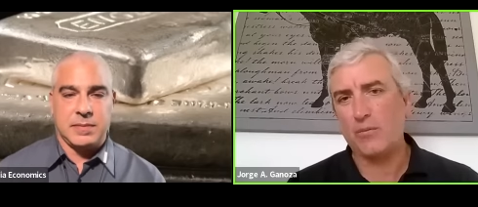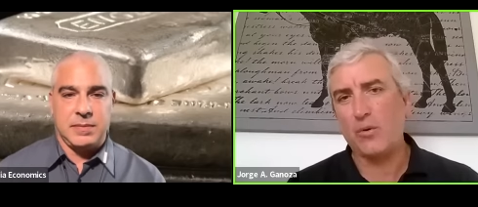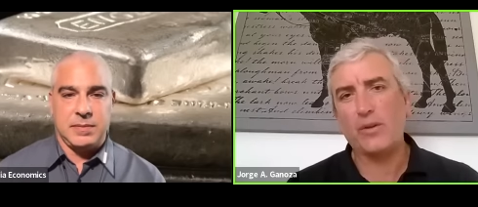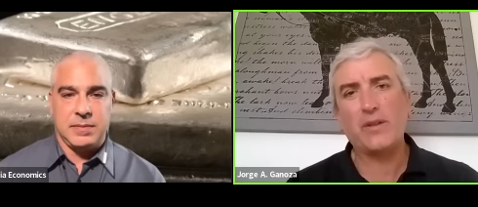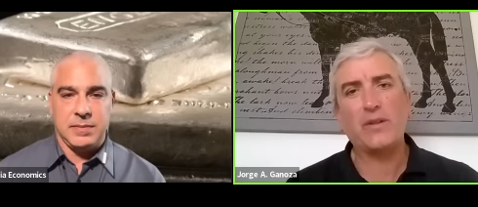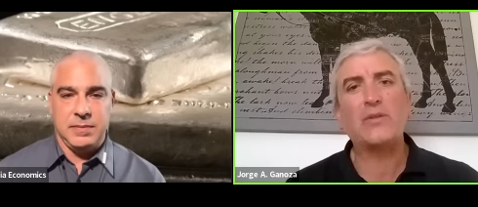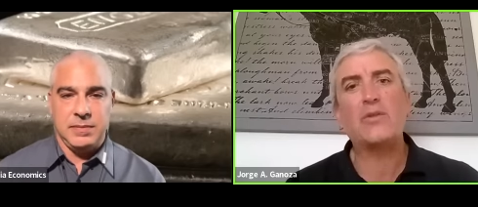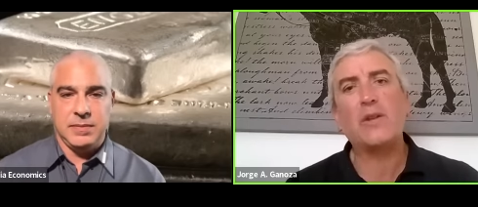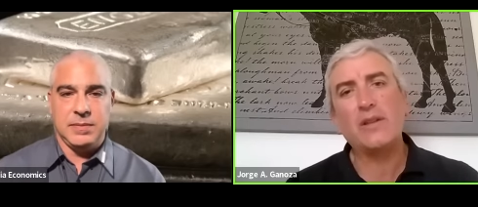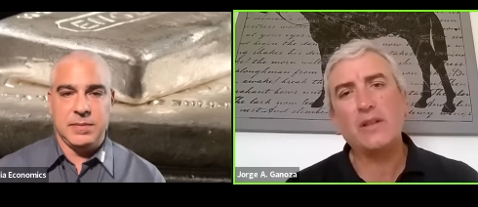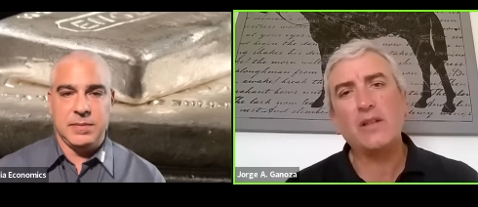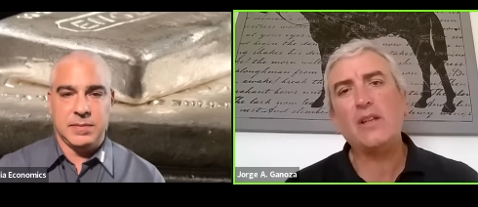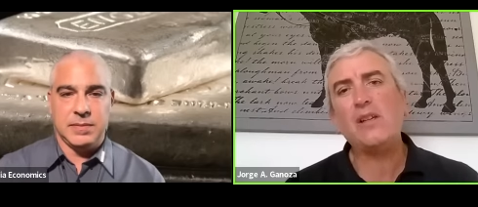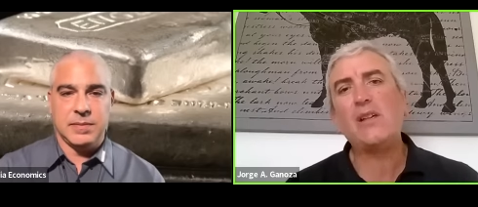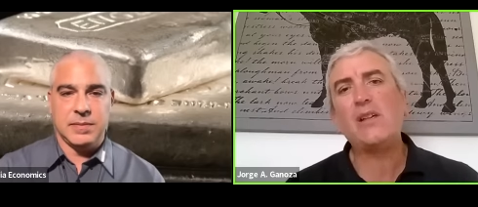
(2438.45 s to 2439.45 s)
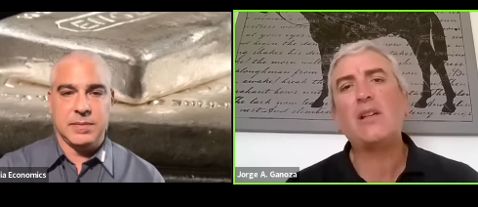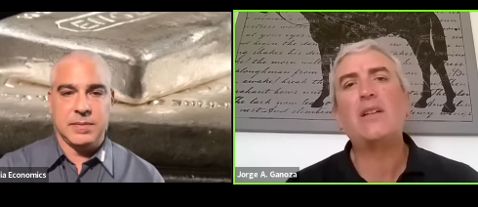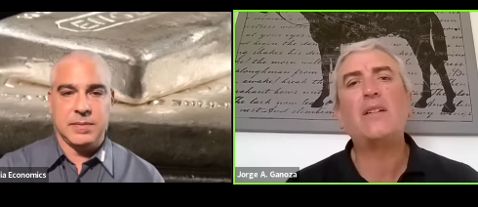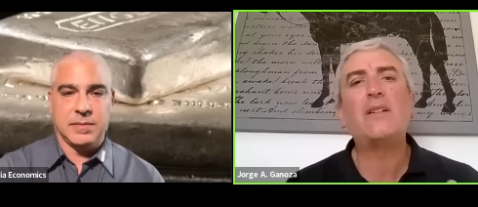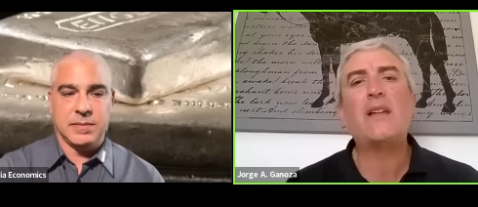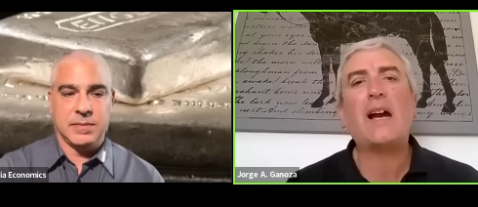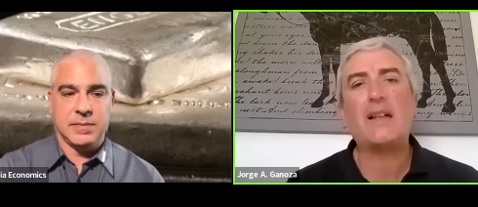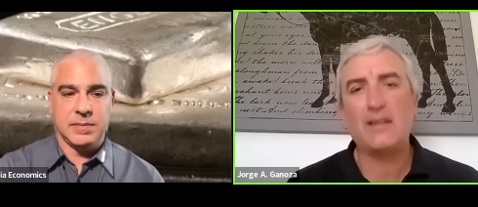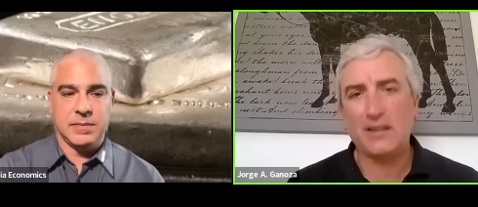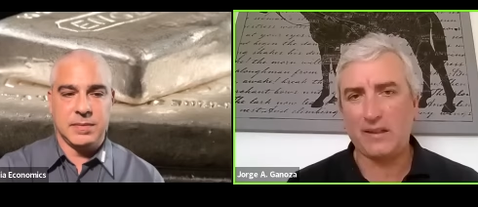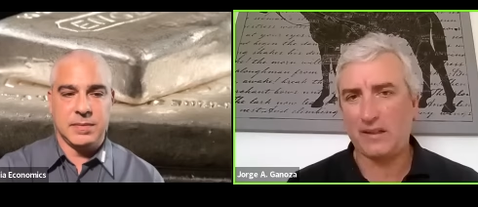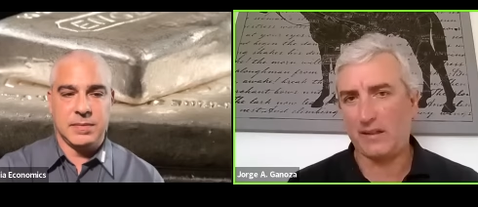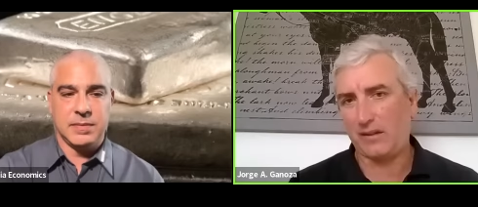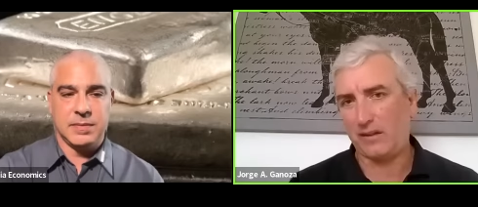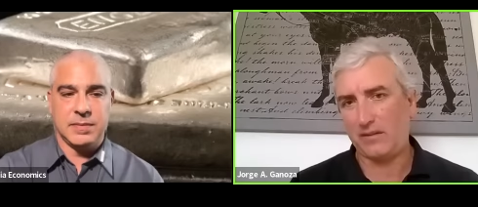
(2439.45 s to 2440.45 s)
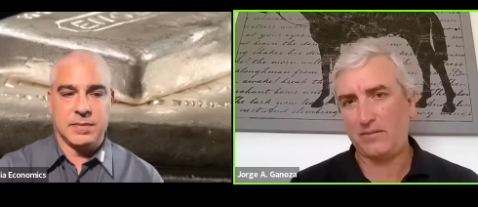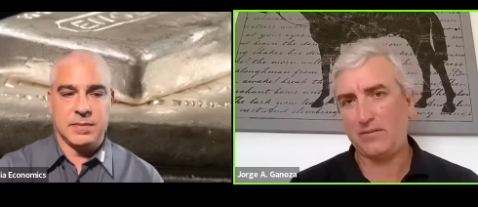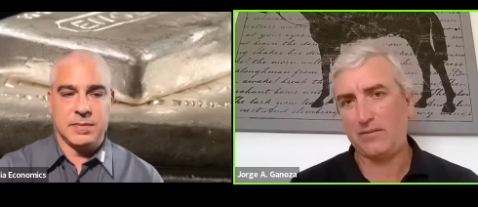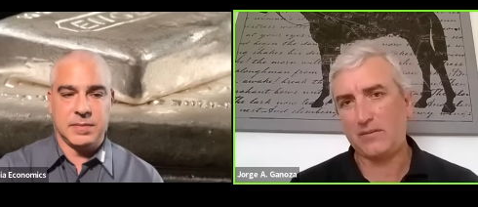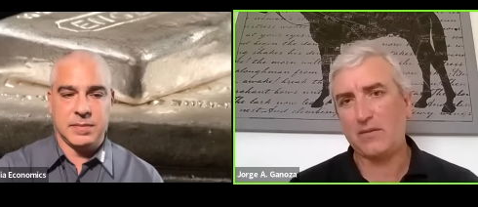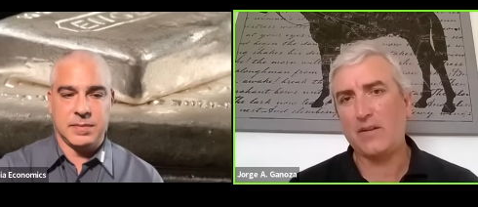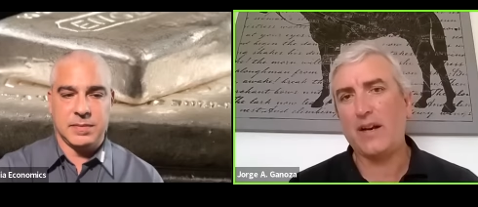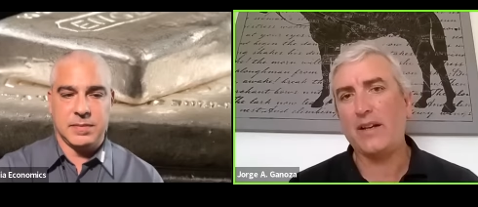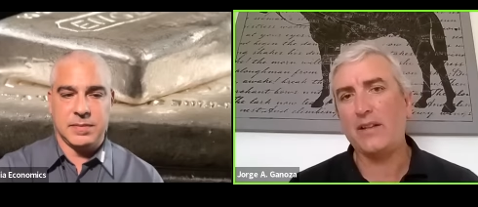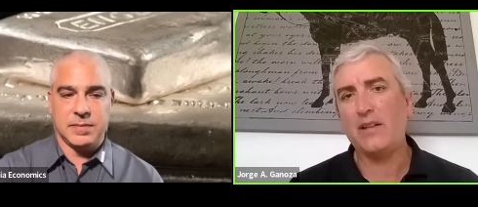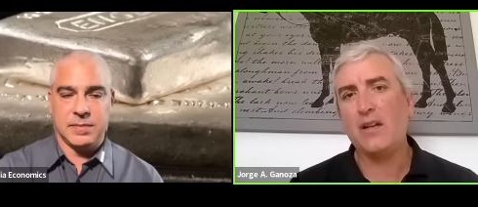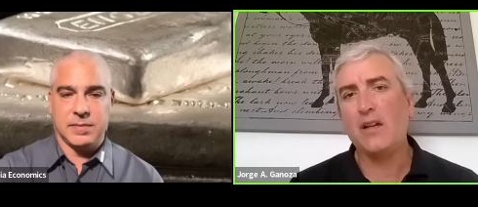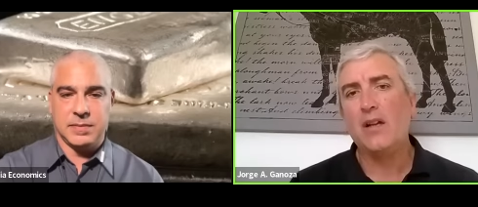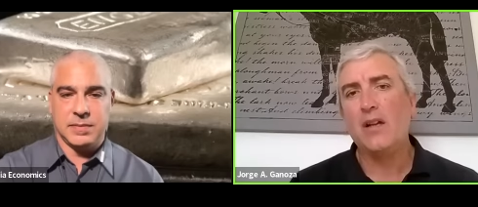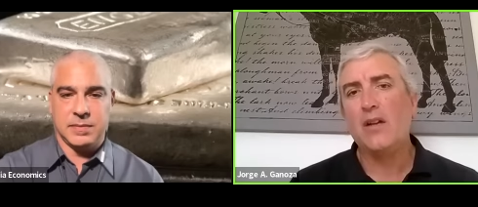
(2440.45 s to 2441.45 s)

Speaker 1: More than strategic, is tactical, right?